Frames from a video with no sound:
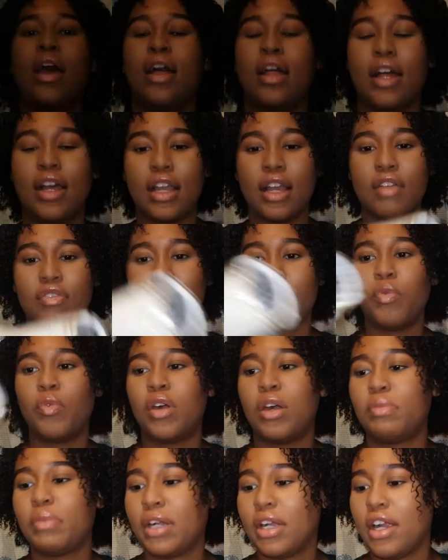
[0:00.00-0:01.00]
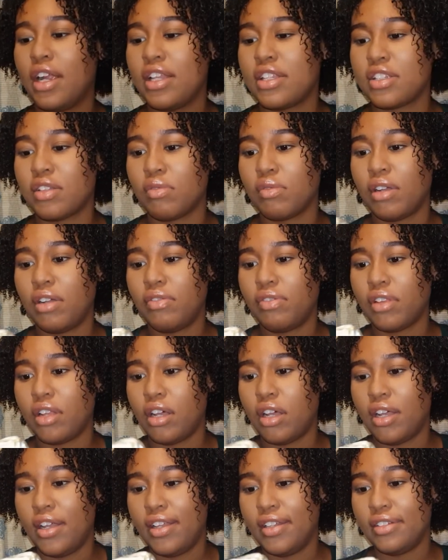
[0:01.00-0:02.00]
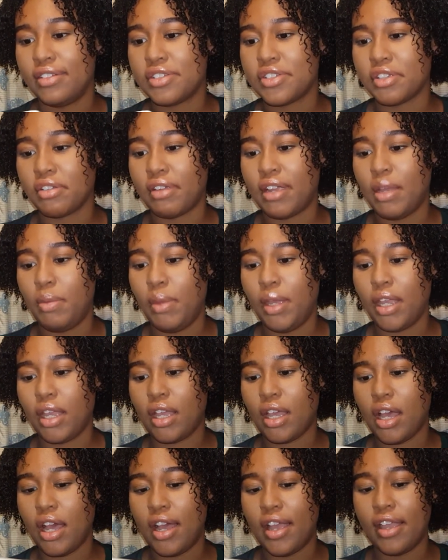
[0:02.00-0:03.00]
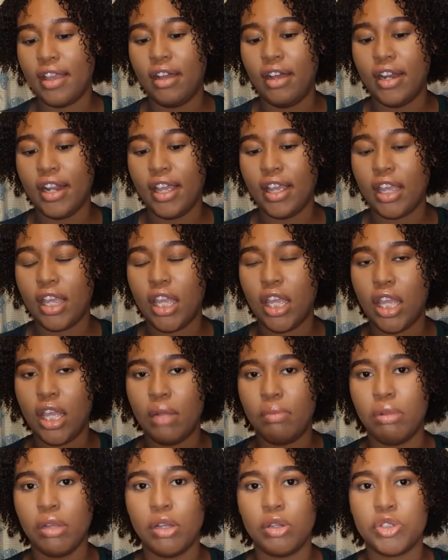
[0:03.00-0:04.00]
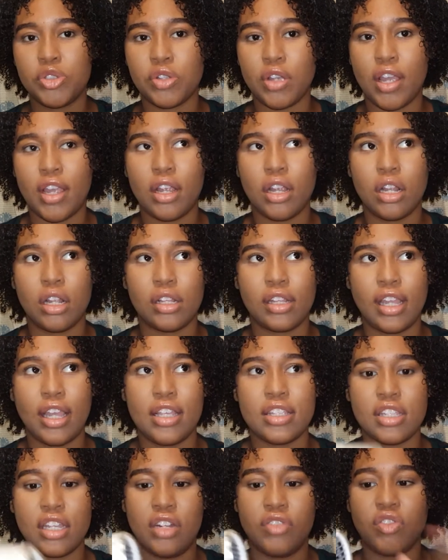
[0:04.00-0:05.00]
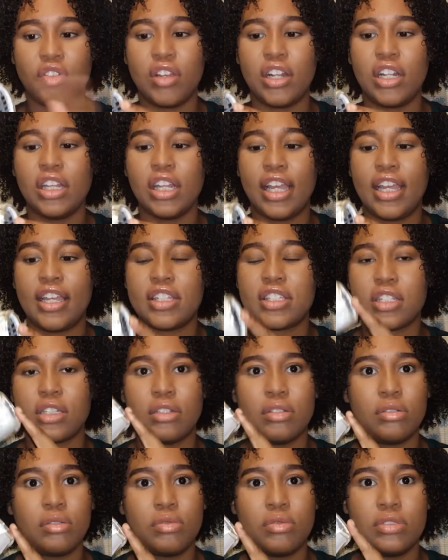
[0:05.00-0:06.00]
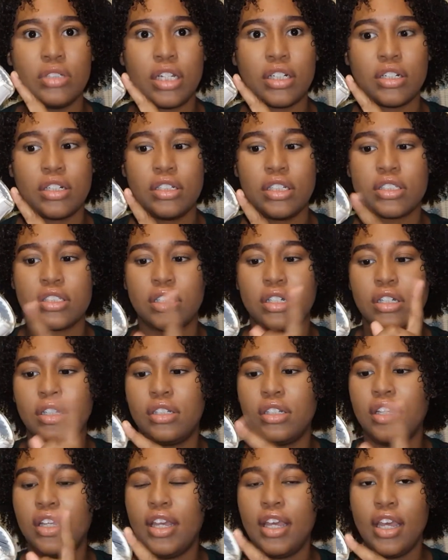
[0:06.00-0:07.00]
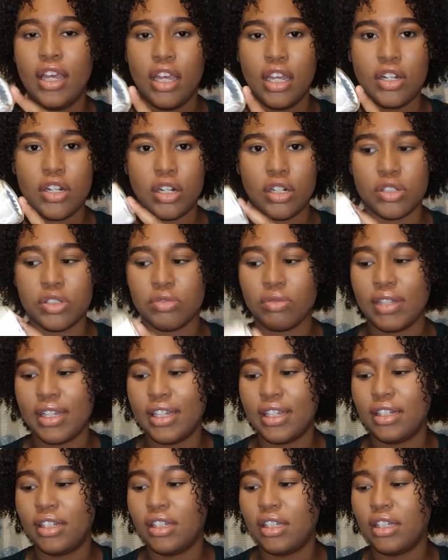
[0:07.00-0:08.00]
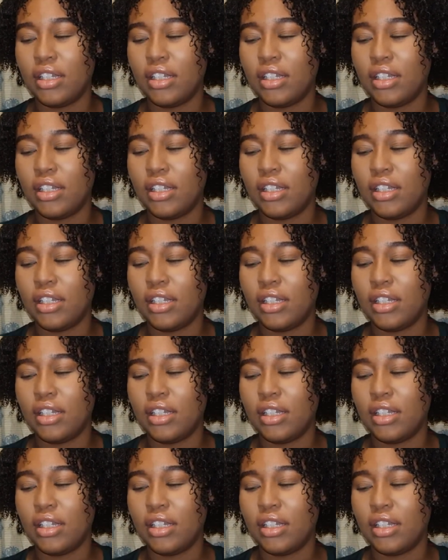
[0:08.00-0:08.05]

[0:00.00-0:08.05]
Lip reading: I got from Walmart. It's a Revlon ceramic ionic blow dryer that has infrared light, so when I turn this on, it turns red.